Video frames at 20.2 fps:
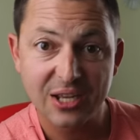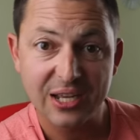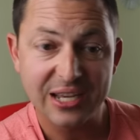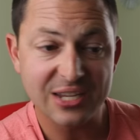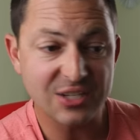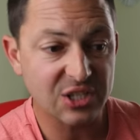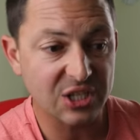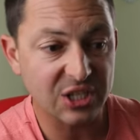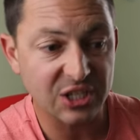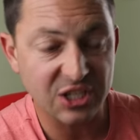
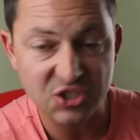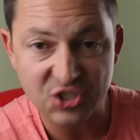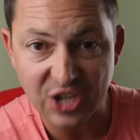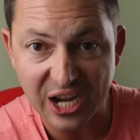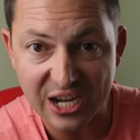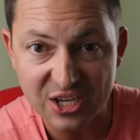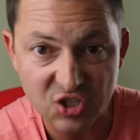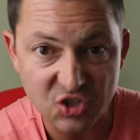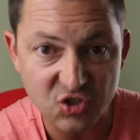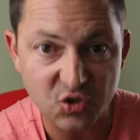Is it gonna
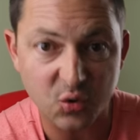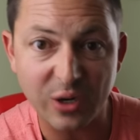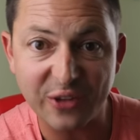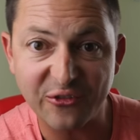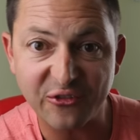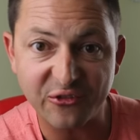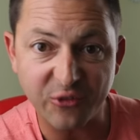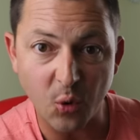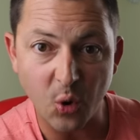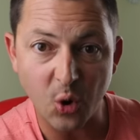change in
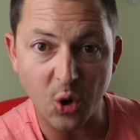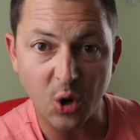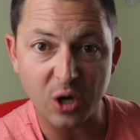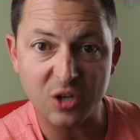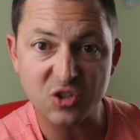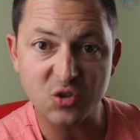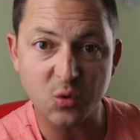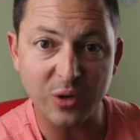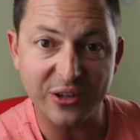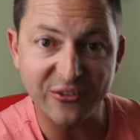
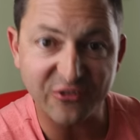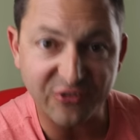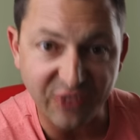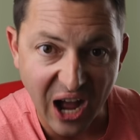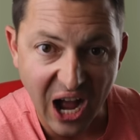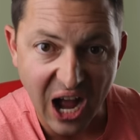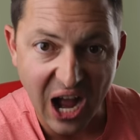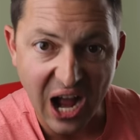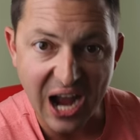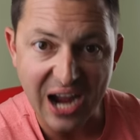24,
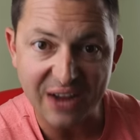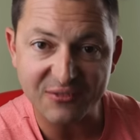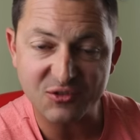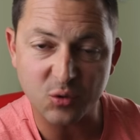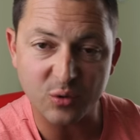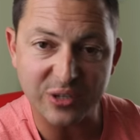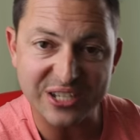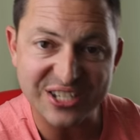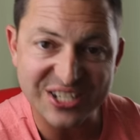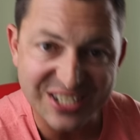25,
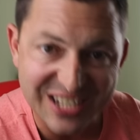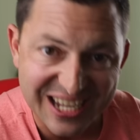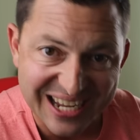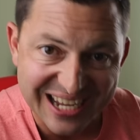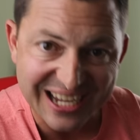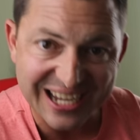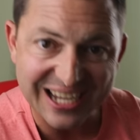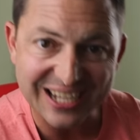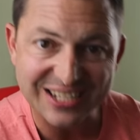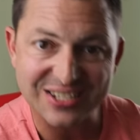
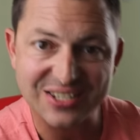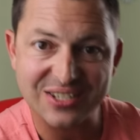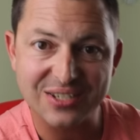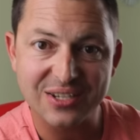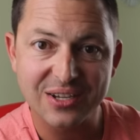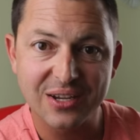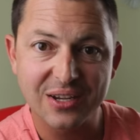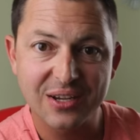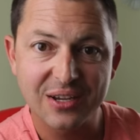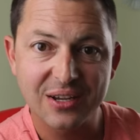26?